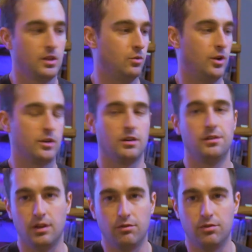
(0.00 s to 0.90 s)
Water
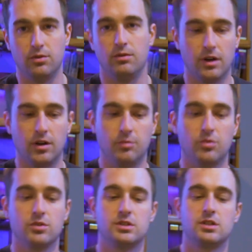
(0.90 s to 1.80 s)
and food, very
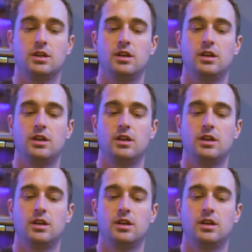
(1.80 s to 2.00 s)
important.